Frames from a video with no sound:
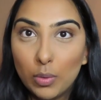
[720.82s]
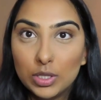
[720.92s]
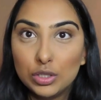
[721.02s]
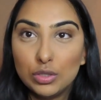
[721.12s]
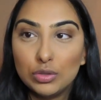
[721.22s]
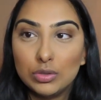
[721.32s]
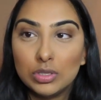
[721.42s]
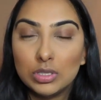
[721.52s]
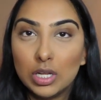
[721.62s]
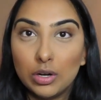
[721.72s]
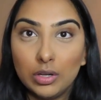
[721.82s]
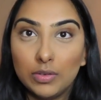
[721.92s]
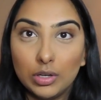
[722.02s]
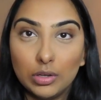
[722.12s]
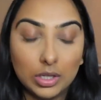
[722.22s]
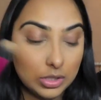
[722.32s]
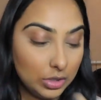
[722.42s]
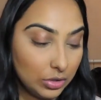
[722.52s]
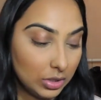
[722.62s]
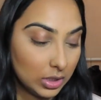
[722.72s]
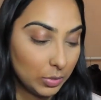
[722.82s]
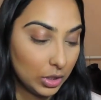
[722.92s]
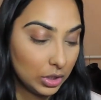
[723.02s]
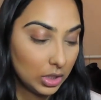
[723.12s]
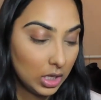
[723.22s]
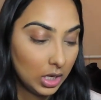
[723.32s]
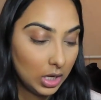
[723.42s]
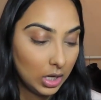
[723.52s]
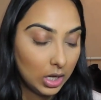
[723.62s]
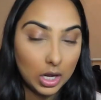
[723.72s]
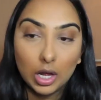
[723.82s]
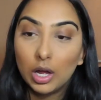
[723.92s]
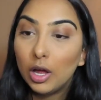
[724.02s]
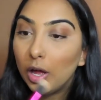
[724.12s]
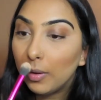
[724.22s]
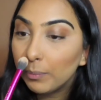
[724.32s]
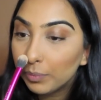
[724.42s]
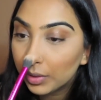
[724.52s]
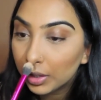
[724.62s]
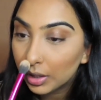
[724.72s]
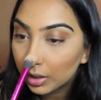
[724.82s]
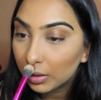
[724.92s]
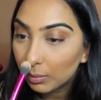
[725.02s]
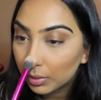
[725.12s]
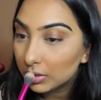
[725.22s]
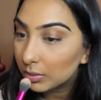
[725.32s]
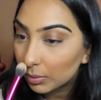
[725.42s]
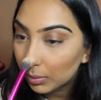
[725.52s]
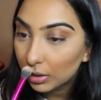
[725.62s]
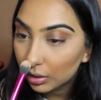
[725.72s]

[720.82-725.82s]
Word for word: I always use, I don't even know, I just use this brush. Um, put some on my